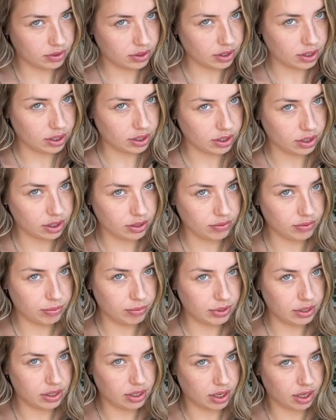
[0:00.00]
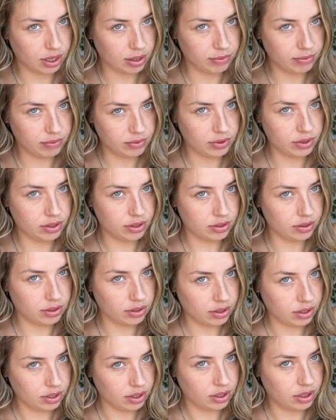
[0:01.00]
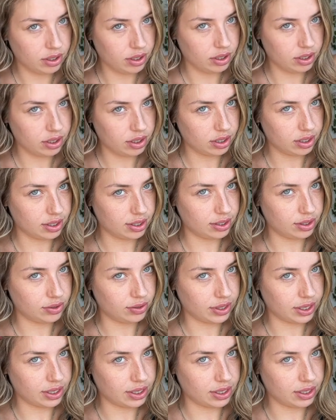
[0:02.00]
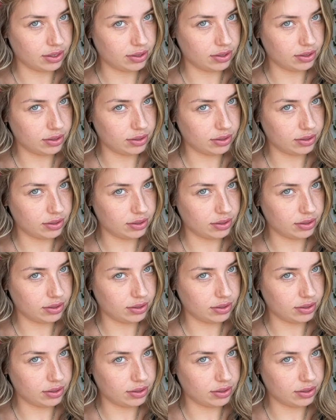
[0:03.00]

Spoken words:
I start from the top row and drag down.